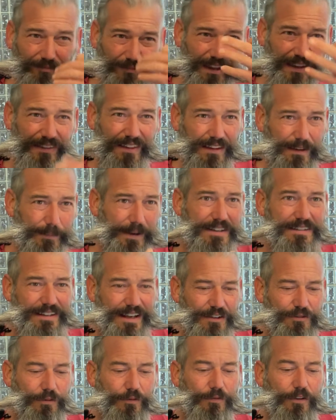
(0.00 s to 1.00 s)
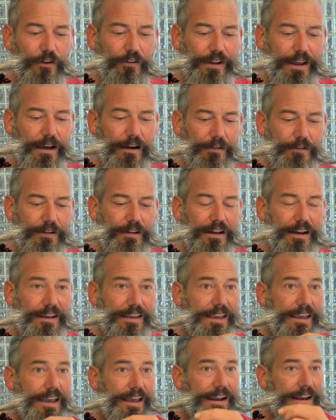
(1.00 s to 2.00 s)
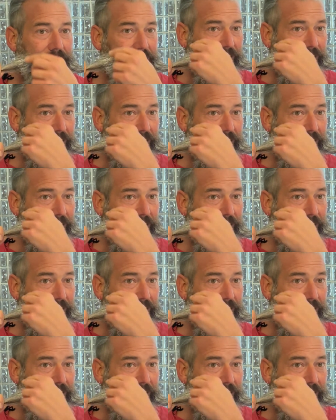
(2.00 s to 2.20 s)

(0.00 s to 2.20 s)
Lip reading: and then the mustache will fall down again.